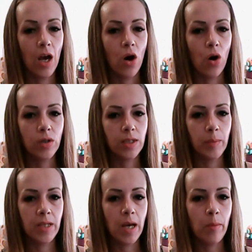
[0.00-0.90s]
On
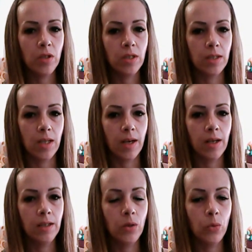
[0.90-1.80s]
September
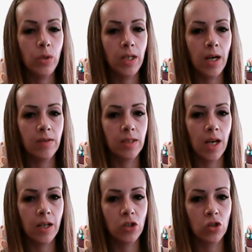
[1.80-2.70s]
2nd, we have Sun
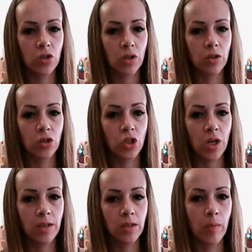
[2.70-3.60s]

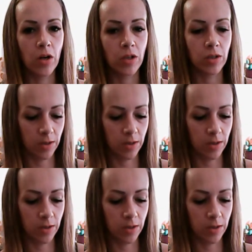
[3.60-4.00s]
conjunct Mars.